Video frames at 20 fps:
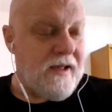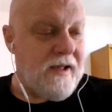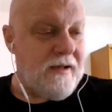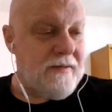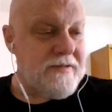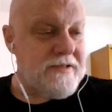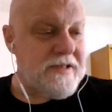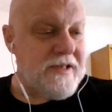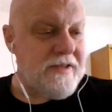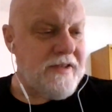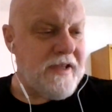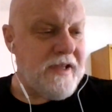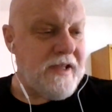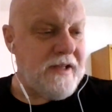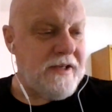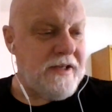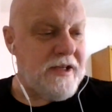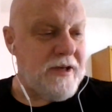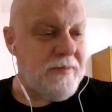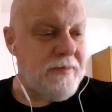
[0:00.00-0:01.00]
I'd say the
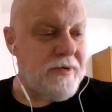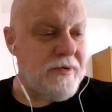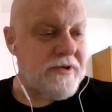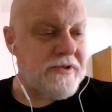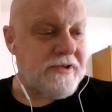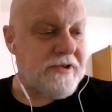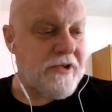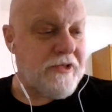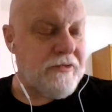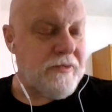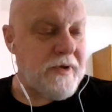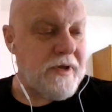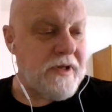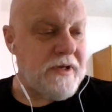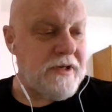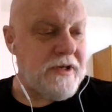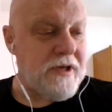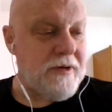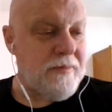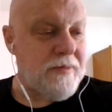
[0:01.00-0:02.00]
India books, the three
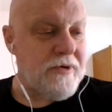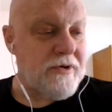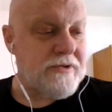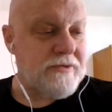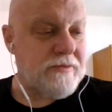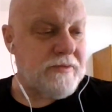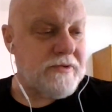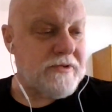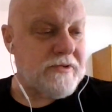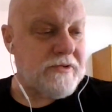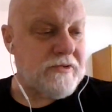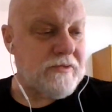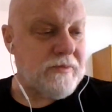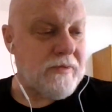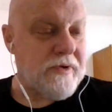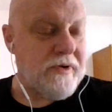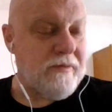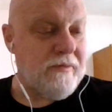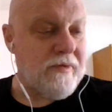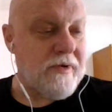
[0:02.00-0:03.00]
India books, which is
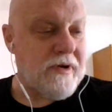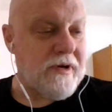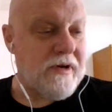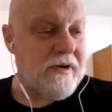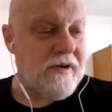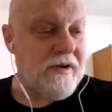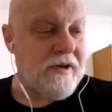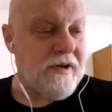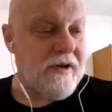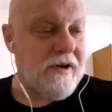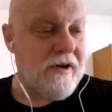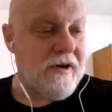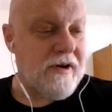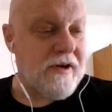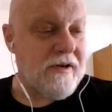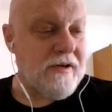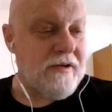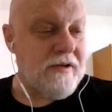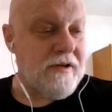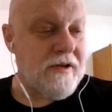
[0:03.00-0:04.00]
where York,
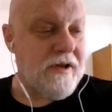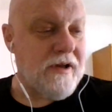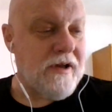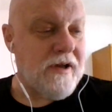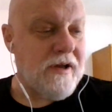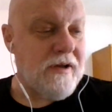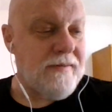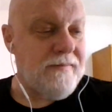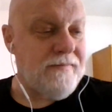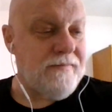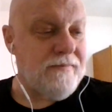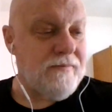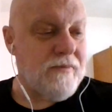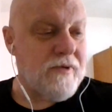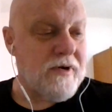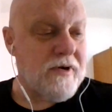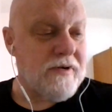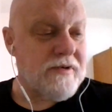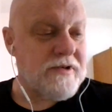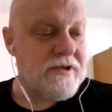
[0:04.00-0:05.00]

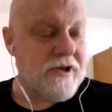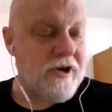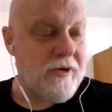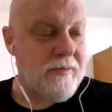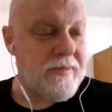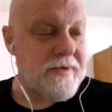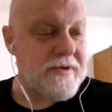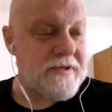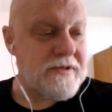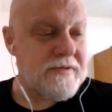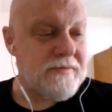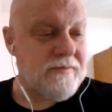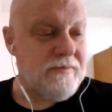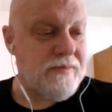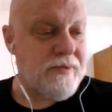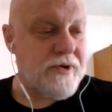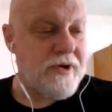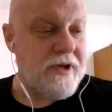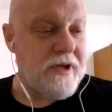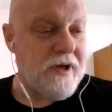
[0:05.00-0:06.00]
where Sharp is
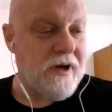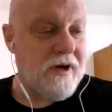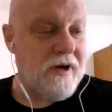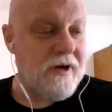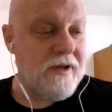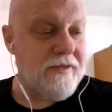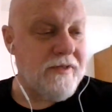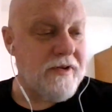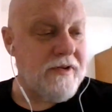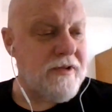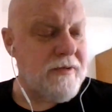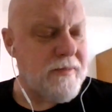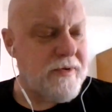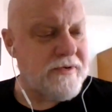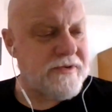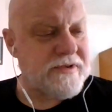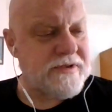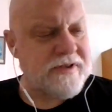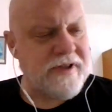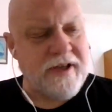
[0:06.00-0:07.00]
pretty young. They're the
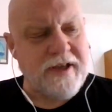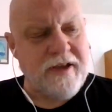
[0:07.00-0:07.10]
most like